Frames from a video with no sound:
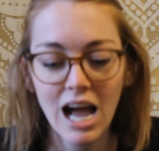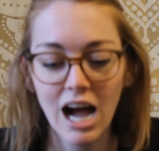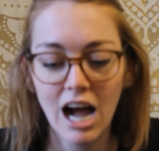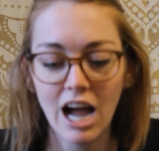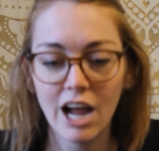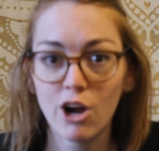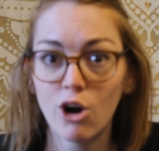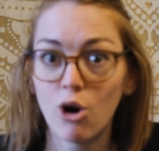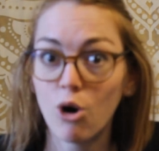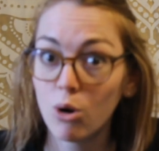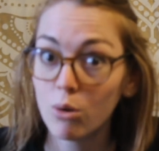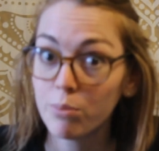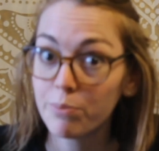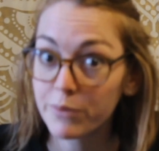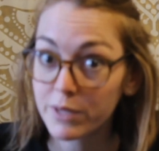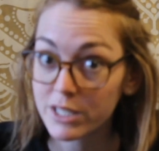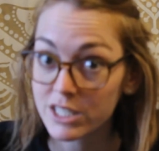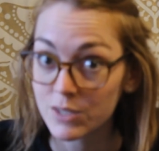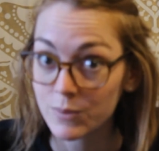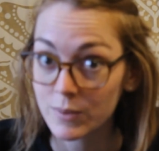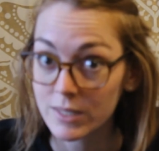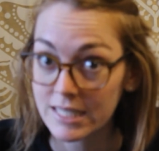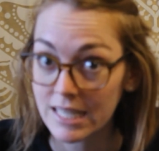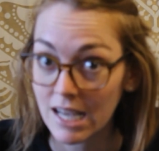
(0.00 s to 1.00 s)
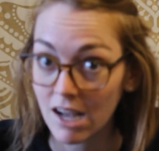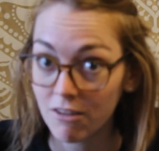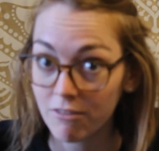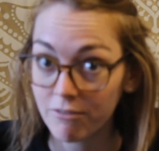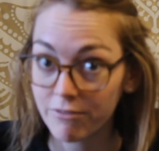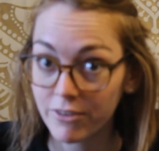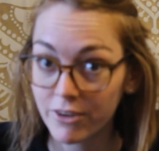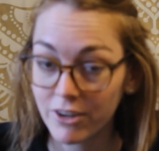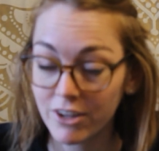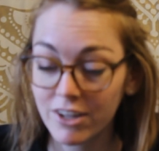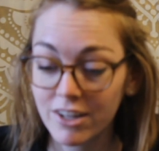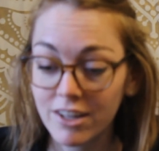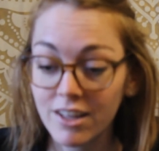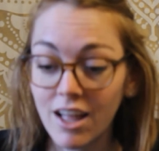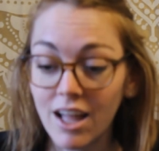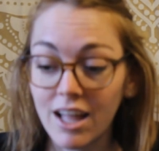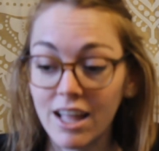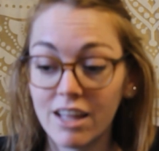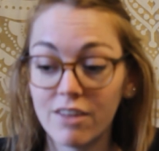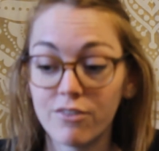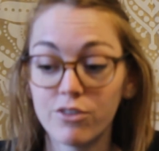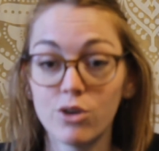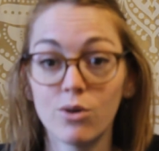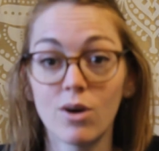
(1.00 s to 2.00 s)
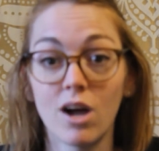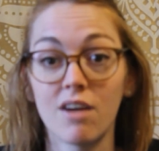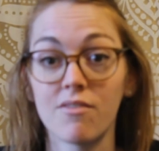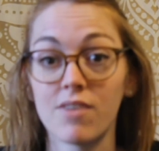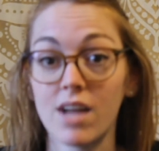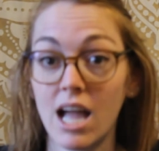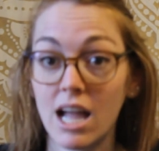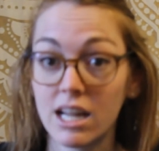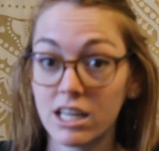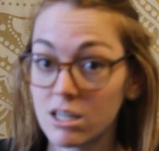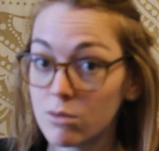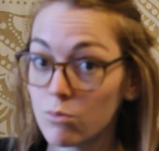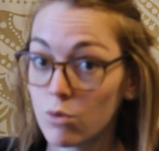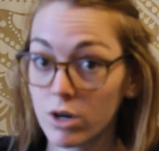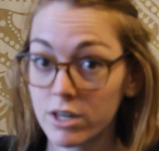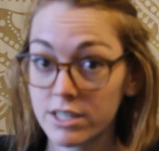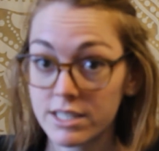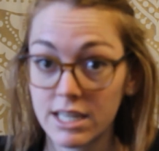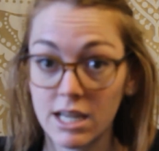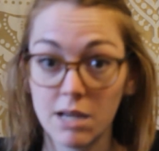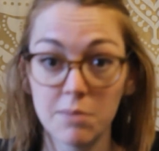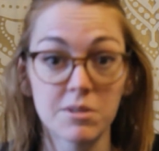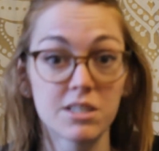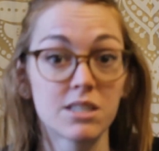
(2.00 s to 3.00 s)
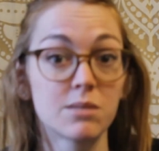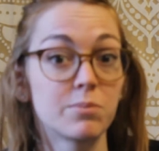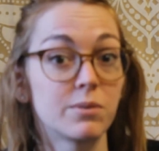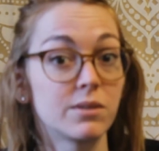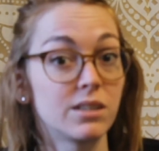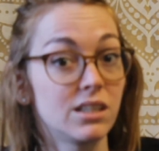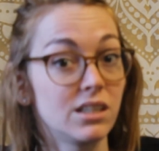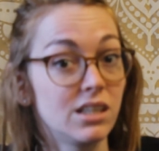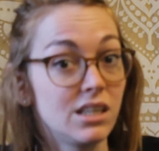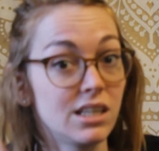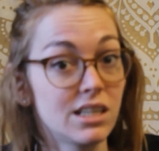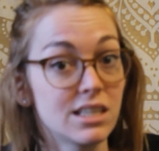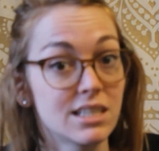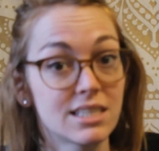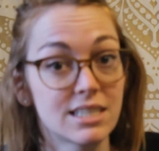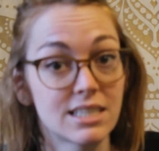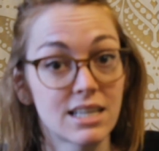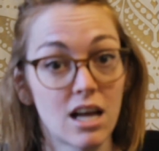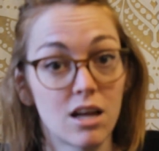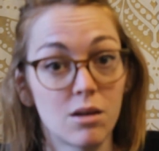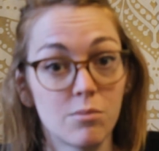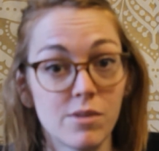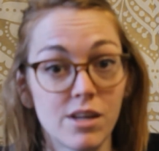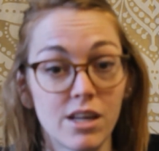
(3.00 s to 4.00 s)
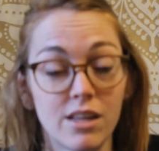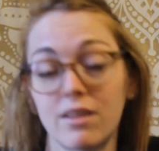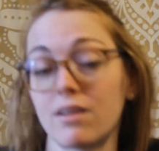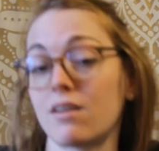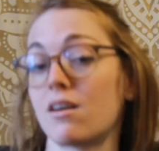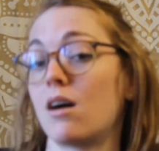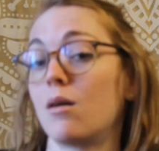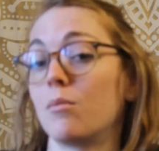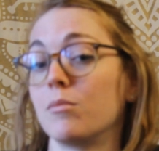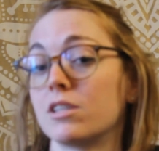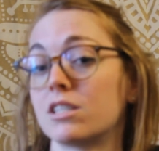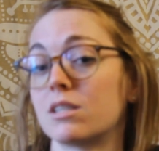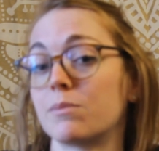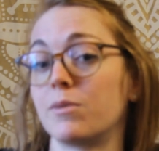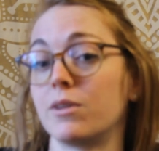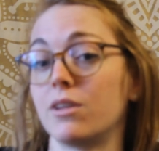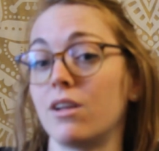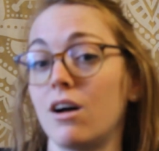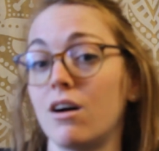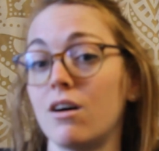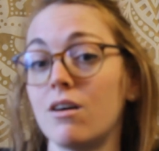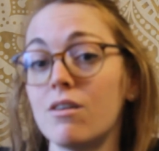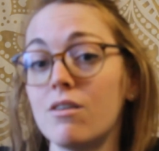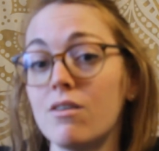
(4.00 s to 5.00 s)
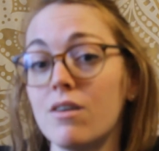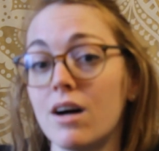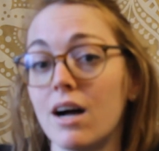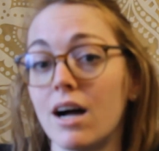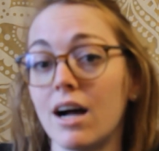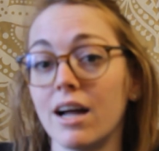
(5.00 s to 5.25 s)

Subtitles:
I hope this was helpful. If you have any more tips, please tell me in the comments below.